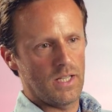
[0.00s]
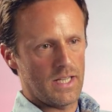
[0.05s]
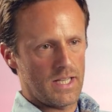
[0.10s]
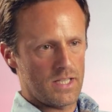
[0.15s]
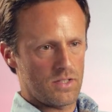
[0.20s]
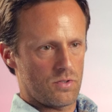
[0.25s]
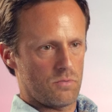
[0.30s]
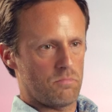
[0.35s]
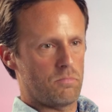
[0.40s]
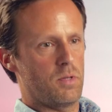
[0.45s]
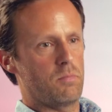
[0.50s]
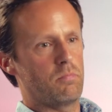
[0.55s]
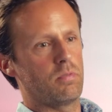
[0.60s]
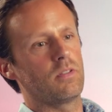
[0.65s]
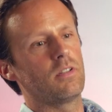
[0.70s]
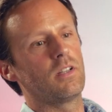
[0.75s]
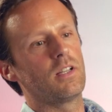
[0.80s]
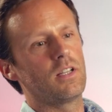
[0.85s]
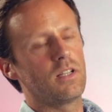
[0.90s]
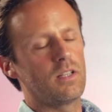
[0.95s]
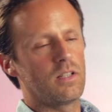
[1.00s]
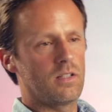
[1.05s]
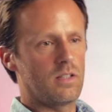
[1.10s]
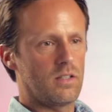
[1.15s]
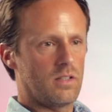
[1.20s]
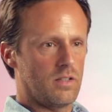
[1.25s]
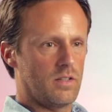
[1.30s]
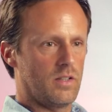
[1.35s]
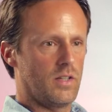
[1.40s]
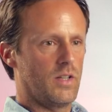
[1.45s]
and so people
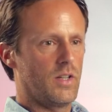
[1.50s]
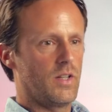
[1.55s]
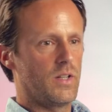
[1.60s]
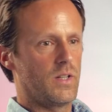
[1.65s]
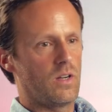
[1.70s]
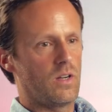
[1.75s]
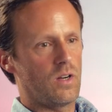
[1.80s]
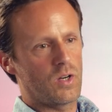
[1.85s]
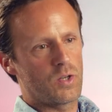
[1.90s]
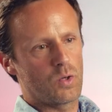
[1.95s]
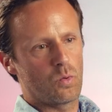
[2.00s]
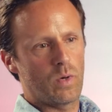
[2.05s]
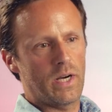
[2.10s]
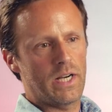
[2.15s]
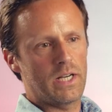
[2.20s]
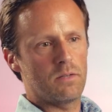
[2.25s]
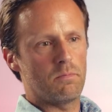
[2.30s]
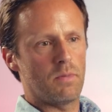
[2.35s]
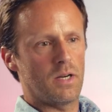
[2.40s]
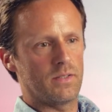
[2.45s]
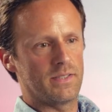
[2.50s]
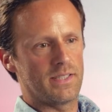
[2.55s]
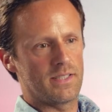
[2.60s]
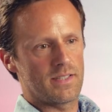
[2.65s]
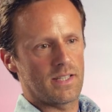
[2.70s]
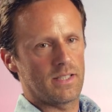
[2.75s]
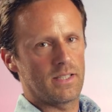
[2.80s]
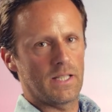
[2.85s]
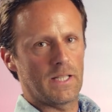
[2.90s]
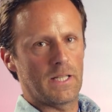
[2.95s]
are aware about
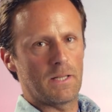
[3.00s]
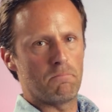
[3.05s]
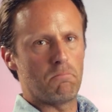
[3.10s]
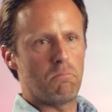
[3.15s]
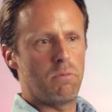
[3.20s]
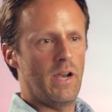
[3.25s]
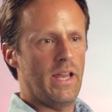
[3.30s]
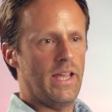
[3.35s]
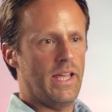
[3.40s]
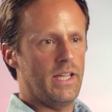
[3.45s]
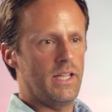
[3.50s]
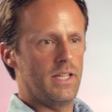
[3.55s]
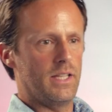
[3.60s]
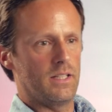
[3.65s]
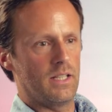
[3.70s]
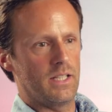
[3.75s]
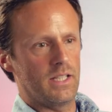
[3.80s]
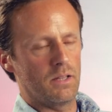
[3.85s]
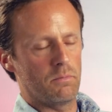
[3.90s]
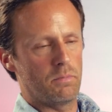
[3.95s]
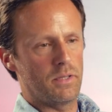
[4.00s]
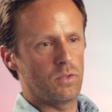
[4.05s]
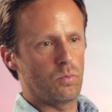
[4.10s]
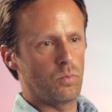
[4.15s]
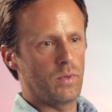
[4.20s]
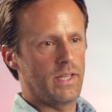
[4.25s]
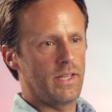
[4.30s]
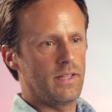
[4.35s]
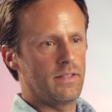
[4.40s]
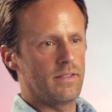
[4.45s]
this and they can play a little
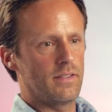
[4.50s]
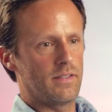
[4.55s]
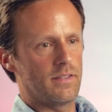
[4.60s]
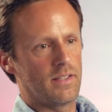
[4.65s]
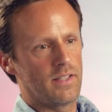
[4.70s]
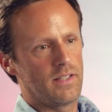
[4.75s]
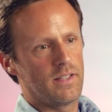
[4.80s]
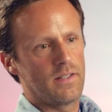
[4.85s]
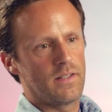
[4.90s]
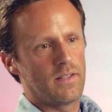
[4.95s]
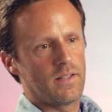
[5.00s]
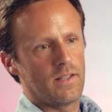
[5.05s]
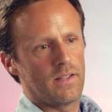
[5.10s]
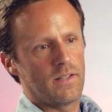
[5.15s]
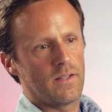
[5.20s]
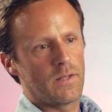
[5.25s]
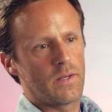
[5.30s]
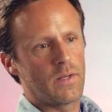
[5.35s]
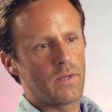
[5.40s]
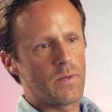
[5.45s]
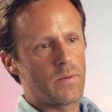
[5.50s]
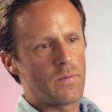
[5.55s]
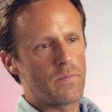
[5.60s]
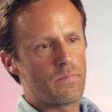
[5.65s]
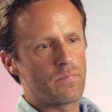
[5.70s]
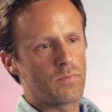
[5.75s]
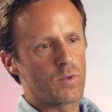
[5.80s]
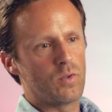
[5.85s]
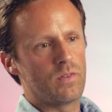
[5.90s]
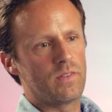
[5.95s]
bit with it
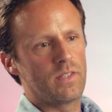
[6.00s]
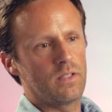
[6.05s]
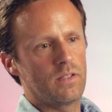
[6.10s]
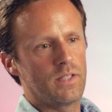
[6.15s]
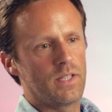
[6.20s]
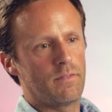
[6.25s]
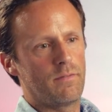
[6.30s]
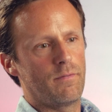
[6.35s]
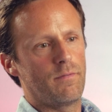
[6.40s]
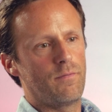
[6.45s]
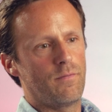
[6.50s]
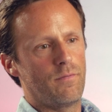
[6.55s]
until they